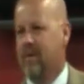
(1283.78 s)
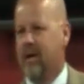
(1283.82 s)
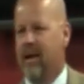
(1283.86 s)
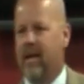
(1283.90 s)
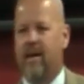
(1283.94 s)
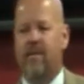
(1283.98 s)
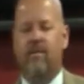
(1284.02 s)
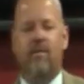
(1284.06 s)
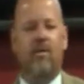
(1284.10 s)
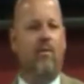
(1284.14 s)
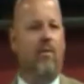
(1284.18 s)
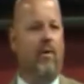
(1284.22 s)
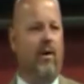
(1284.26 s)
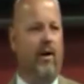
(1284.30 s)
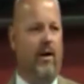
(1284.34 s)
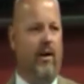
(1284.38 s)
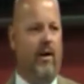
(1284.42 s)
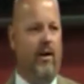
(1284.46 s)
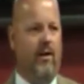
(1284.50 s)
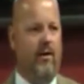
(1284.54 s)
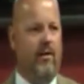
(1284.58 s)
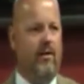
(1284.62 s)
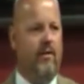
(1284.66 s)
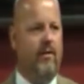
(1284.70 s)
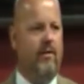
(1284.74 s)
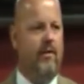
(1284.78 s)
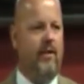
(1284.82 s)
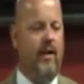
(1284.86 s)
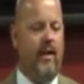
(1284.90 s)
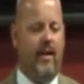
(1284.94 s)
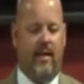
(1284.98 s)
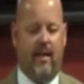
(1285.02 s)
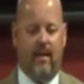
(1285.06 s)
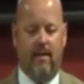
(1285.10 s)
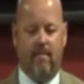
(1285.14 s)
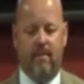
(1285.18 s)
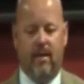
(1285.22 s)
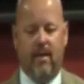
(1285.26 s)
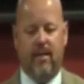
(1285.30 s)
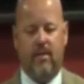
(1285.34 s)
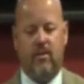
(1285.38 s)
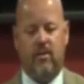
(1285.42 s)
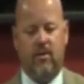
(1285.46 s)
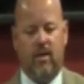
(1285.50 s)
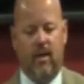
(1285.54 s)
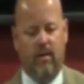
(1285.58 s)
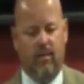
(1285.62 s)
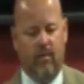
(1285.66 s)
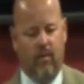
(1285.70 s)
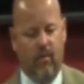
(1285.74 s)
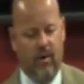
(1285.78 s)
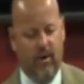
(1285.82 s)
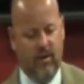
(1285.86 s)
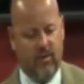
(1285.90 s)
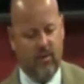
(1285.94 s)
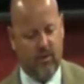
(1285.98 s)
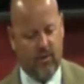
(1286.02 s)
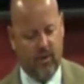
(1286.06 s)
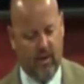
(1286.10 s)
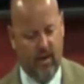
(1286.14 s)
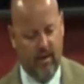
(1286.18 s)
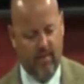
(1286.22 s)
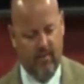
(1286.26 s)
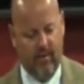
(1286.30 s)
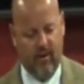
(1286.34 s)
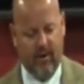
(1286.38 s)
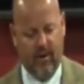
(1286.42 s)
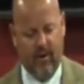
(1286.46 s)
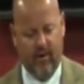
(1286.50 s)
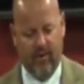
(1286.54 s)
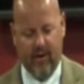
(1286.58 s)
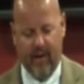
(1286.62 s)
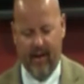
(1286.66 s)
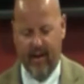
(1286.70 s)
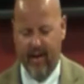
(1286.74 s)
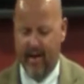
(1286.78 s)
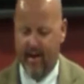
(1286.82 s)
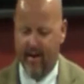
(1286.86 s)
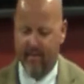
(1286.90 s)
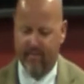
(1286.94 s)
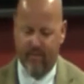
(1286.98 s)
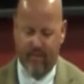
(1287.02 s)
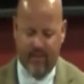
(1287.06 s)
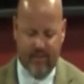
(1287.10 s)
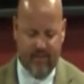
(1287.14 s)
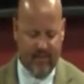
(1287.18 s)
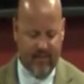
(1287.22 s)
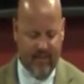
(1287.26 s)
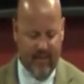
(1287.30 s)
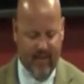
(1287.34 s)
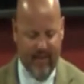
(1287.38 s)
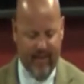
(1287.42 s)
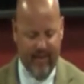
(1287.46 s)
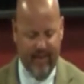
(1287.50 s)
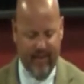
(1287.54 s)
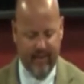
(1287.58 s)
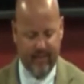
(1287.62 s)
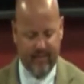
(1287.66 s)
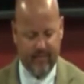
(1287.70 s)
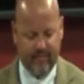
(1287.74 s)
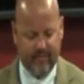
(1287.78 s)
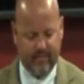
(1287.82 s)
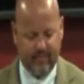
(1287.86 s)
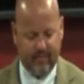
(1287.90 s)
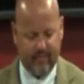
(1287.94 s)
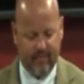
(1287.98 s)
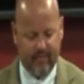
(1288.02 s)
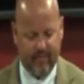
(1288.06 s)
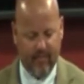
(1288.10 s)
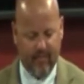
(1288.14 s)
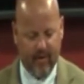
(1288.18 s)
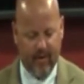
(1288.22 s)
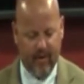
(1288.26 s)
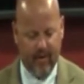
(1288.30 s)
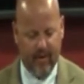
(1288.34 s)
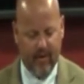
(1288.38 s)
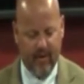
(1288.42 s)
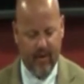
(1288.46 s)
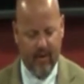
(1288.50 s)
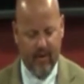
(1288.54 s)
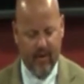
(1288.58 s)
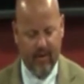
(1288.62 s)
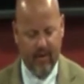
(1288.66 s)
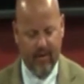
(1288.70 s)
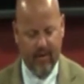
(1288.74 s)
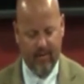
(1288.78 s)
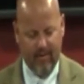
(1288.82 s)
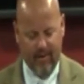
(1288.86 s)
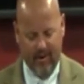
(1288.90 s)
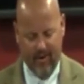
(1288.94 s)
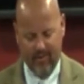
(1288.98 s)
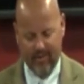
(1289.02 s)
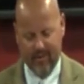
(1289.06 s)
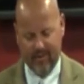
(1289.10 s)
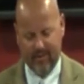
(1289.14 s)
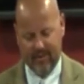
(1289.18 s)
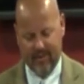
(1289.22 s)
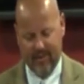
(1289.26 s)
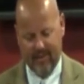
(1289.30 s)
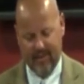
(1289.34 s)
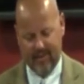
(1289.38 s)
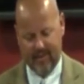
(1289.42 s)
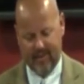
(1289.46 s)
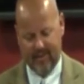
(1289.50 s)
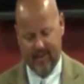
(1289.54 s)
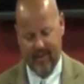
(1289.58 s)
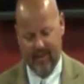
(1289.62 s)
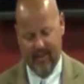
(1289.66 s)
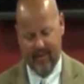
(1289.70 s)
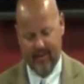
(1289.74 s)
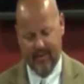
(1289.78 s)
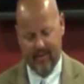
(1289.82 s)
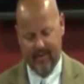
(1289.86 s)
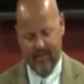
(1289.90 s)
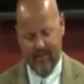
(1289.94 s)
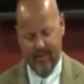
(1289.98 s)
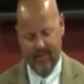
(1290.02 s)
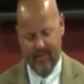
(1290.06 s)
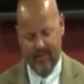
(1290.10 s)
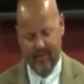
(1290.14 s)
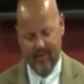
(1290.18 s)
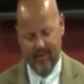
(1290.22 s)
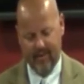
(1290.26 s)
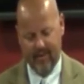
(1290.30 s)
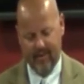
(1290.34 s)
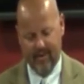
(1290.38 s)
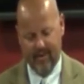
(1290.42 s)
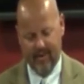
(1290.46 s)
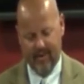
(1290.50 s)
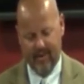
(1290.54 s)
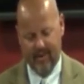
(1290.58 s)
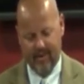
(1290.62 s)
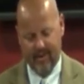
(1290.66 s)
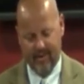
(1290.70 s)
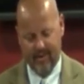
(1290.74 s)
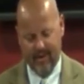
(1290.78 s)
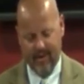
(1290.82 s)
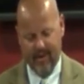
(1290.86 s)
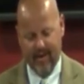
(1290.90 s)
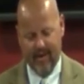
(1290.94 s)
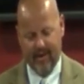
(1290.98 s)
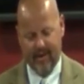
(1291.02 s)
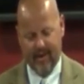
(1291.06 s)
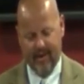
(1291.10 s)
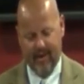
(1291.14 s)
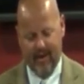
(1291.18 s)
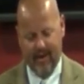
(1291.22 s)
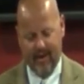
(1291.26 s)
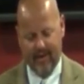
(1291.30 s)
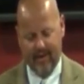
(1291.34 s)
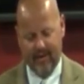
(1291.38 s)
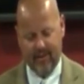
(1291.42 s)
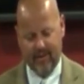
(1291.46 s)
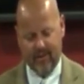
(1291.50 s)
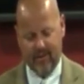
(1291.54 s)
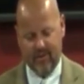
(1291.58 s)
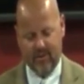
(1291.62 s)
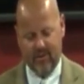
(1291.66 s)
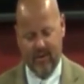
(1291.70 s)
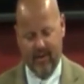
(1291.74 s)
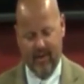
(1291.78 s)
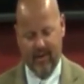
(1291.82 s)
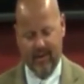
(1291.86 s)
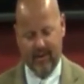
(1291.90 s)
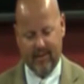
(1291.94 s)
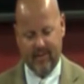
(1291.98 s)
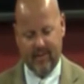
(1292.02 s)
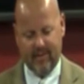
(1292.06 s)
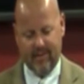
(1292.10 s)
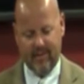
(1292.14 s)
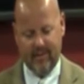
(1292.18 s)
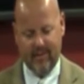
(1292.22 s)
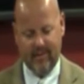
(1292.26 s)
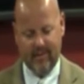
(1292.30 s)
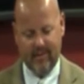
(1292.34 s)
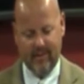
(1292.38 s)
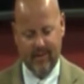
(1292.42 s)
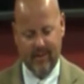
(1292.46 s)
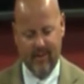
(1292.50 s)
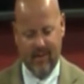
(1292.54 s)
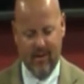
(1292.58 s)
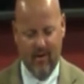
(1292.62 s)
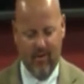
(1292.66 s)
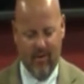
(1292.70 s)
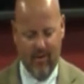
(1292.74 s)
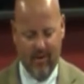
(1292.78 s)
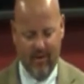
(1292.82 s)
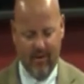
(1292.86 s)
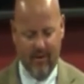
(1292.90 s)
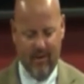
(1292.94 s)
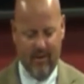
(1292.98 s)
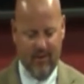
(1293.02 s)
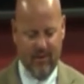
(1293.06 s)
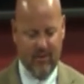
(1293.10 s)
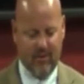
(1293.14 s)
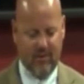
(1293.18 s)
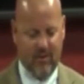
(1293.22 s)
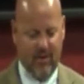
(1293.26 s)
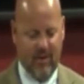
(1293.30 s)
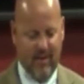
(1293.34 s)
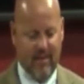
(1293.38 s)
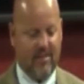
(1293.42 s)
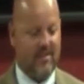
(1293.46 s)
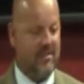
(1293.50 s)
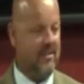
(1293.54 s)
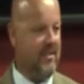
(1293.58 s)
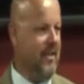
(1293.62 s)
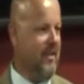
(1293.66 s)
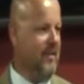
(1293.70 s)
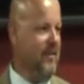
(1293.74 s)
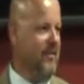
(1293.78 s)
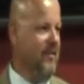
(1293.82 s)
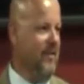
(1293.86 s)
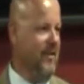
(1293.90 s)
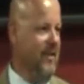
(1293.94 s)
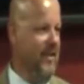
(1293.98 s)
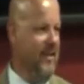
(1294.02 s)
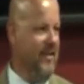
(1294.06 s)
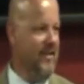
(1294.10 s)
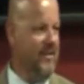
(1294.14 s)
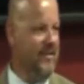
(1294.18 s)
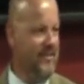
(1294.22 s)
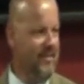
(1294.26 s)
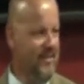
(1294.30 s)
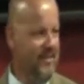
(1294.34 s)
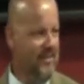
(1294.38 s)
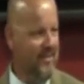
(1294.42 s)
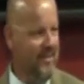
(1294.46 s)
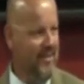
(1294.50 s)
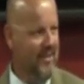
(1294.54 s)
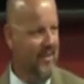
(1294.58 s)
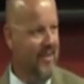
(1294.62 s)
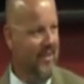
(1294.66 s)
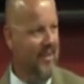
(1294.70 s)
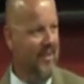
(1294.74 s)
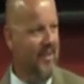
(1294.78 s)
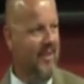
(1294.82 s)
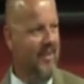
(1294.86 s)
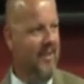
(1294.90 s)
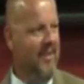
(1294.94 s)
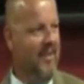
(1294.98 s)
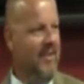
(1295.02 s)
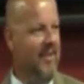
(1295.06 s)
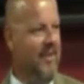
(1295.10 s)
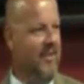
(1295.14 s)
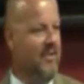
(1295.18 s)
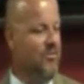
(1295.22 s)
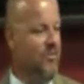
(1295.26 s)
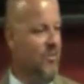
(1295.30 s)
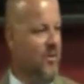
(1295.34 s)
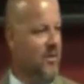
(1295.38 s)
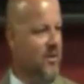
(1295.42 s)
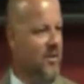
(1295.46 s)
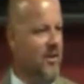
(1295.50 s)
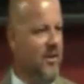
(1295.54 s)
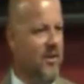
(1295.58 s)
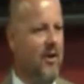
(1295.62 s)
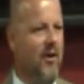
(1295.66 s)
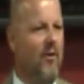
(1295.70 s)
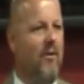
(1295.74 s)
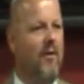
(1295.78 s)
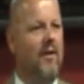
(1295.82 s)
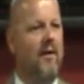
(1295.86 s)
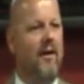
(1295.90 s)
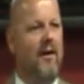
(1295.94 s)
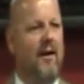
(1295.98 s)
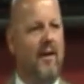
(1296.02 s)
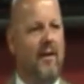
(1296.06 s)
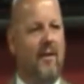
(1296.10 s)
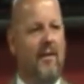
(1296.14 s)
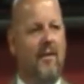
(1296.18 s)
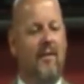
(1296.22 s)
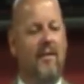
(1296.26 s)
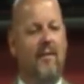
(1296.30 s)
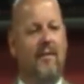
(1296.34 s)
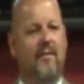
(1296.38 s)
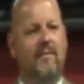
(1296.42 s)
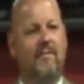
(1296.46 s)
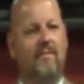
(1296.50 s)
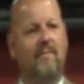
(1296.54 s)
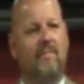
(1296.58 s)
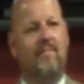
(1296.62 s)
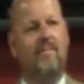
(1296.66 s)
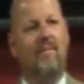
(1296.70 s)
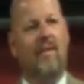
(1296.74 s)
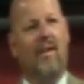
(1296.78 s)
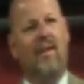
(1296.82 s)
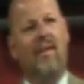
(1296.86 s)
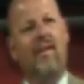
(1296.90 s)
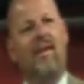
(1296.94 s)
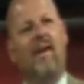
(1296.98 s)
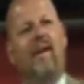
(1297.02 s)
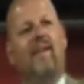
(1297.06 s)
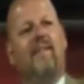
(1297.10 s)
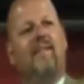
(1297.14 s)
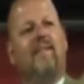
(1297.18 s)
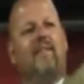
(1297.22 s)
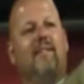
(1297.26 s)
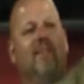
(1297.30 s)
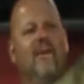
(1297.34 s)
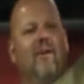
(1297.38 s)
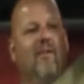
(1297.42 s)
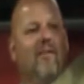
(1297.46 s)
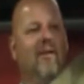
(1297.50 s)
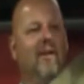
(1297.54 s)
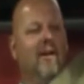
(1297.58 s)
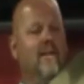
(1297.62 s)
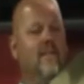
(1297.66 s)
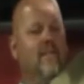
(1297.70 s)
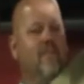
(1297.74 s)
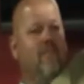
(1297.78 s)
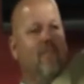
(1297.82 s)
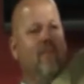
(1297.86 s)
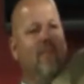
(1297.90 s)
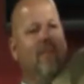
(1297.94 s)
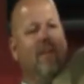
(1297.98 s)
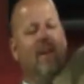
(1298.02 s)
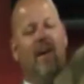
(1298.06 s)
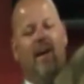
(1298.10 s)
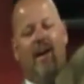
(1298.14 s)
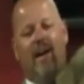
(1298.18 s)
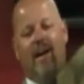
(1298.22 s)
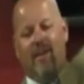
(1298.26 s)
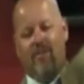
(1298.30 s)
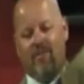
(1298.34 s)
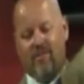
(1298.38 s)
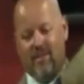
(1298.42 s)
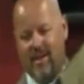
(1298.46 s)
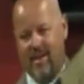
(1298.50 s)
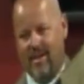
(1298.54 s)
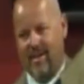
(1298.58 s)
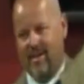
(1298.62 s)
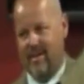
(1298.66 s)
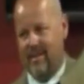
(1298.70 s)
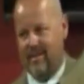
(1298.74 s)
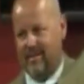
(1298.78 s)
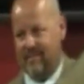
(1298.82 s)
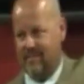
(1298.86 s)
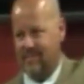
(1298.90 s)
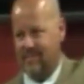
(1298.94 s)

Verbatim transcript: but everywhere they can be trouble. We're troubled on every side. Notice this now. Yet not distressed. You know what the distress signal is? It's when you're going under. You have to throw up for a lifeline.